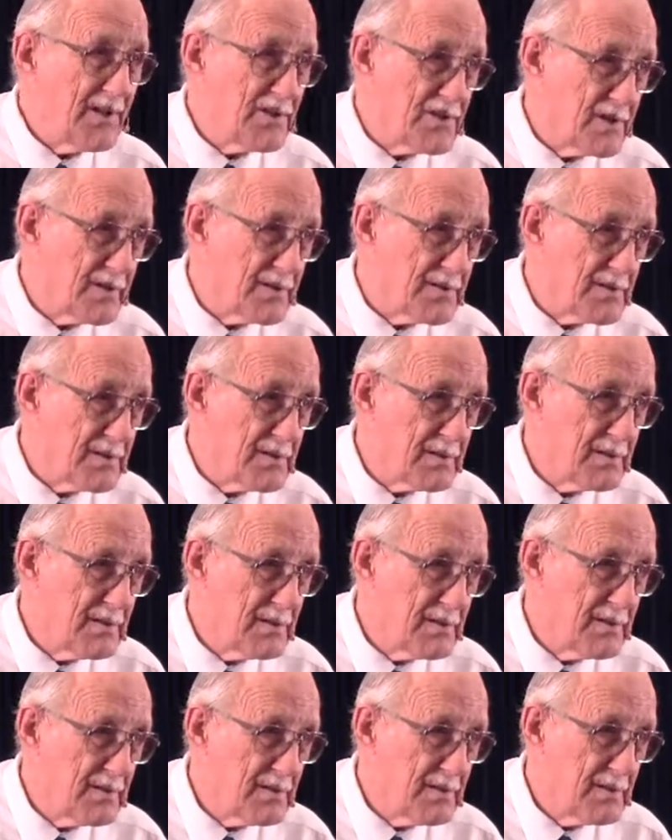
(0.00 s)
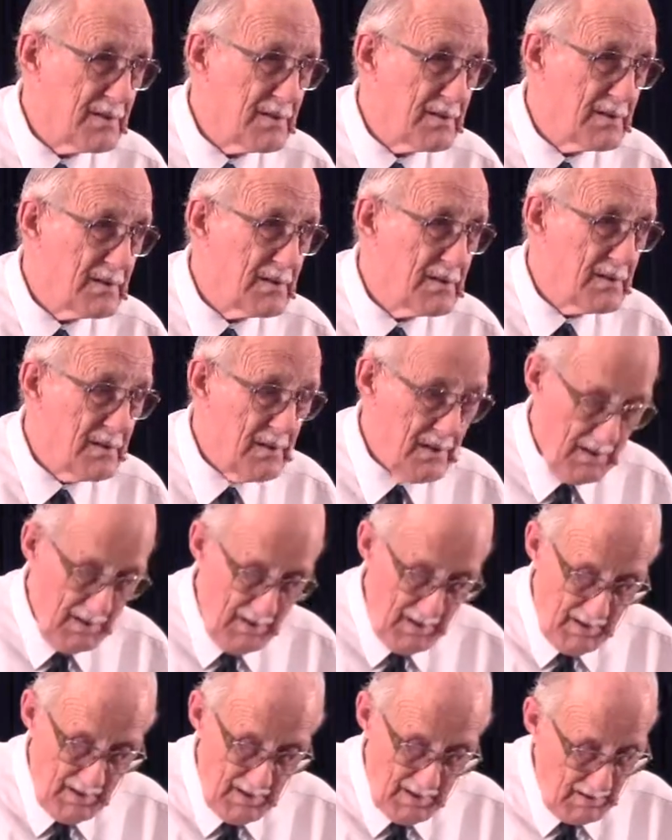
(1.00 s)
actions.
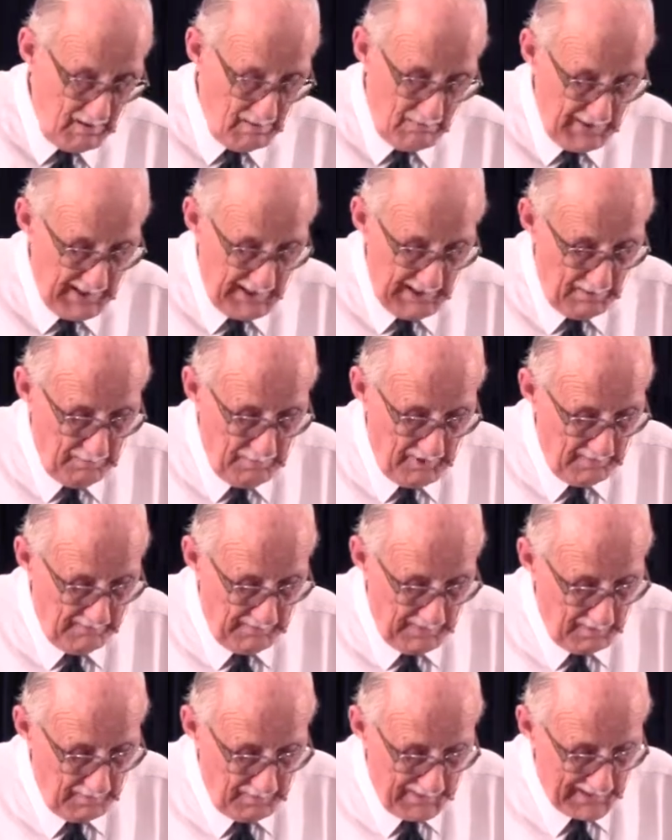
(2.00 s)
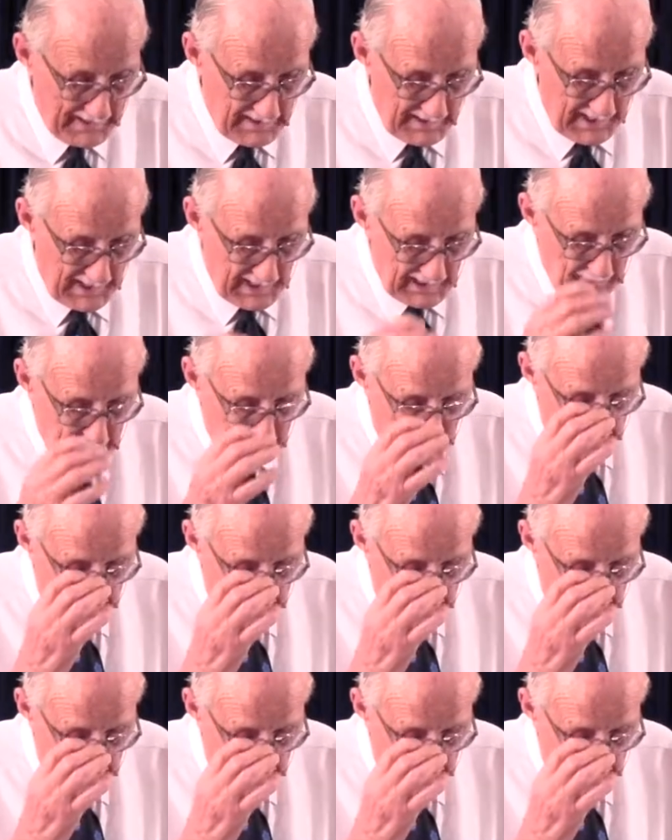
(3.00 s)
Well, we had a bit of a debate and